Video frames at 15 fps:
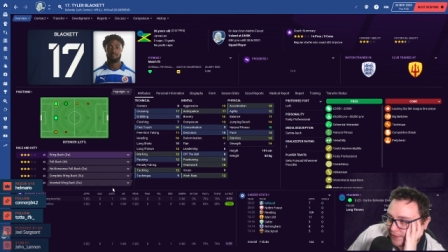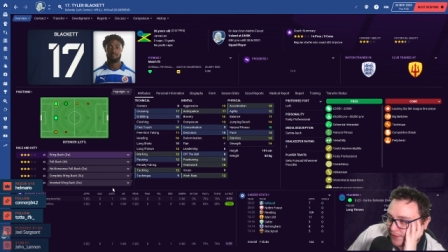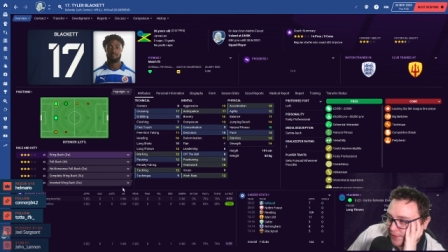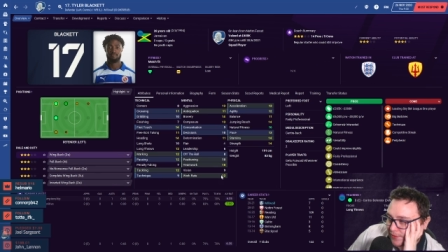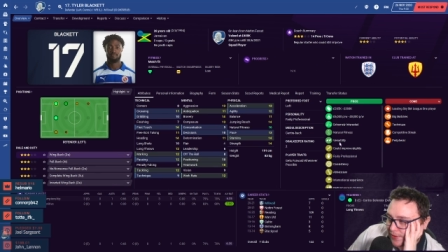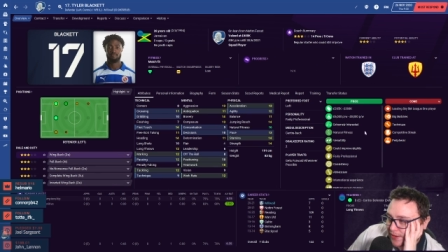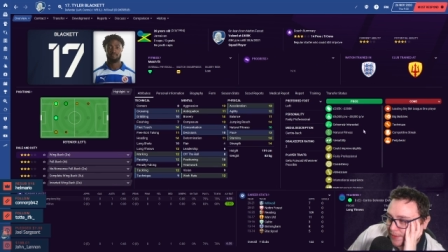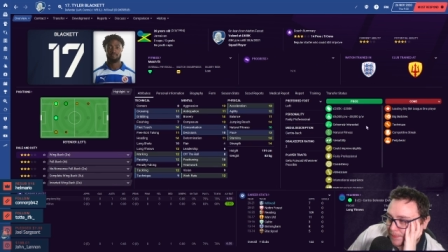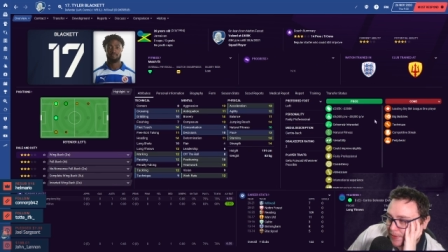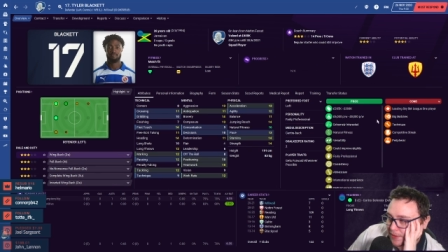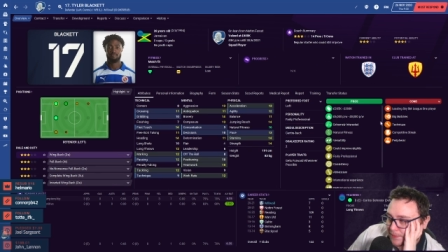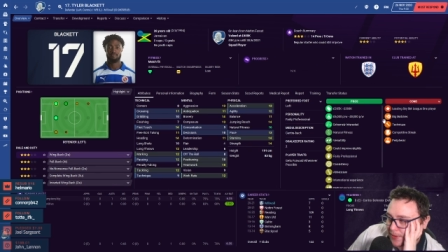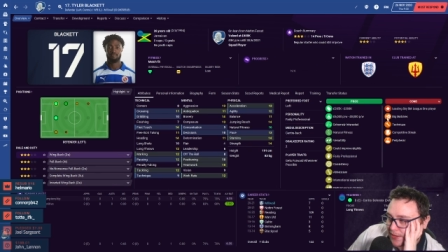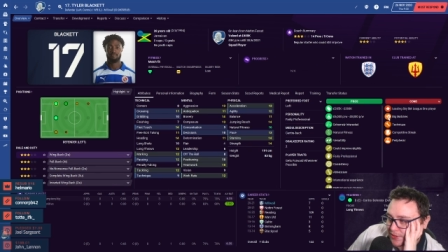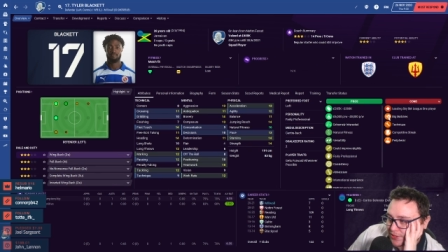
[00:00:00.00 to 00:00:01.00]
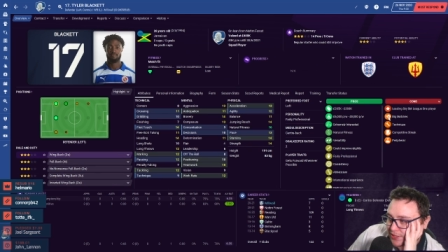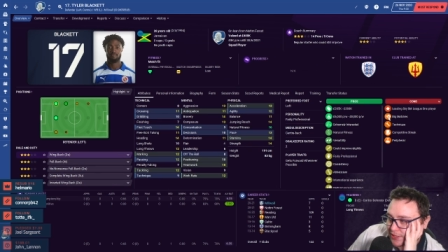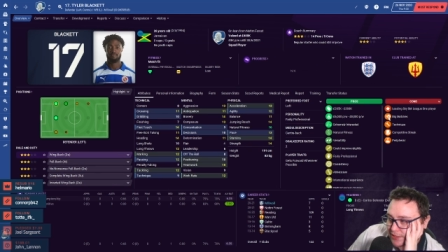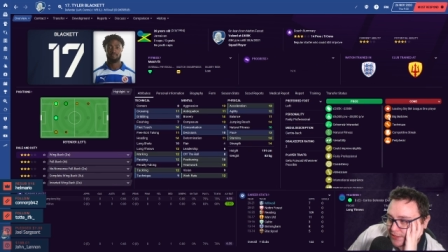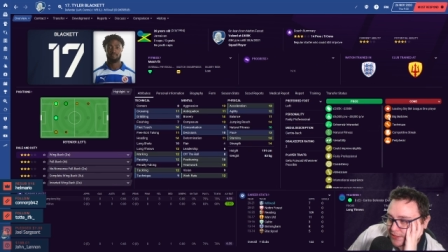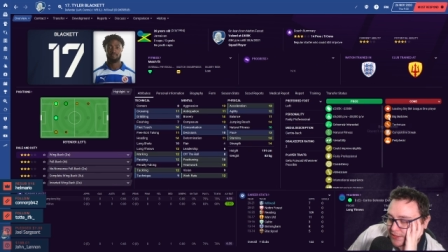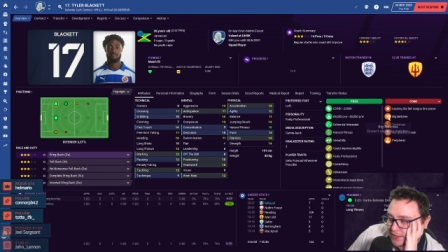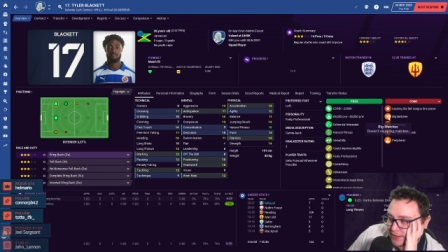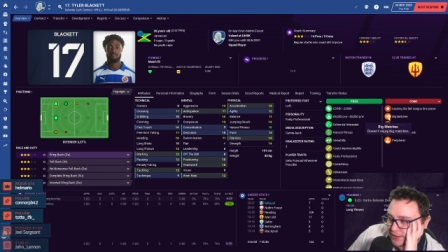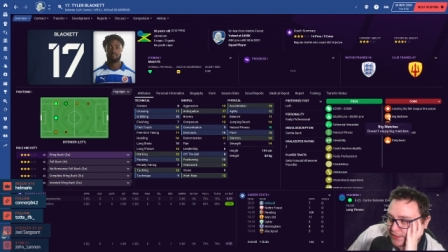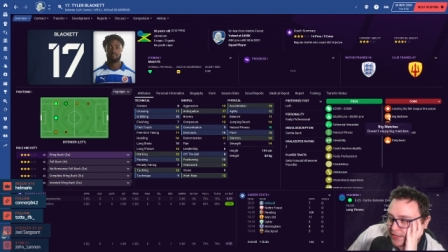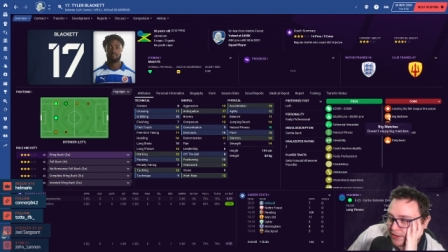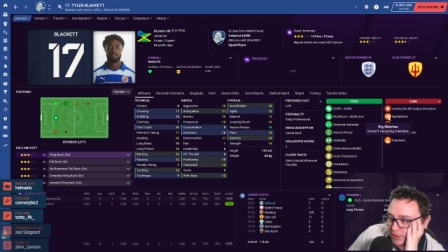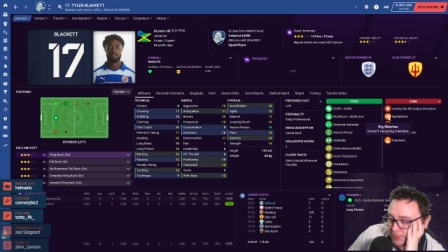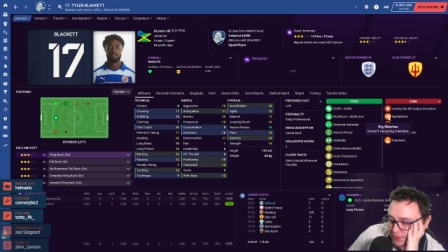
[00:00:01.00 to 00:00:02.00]
All right, big matches. Still
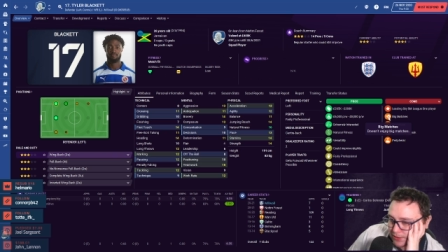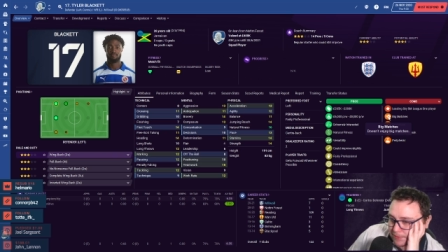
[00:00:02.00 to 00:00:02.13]
terrible.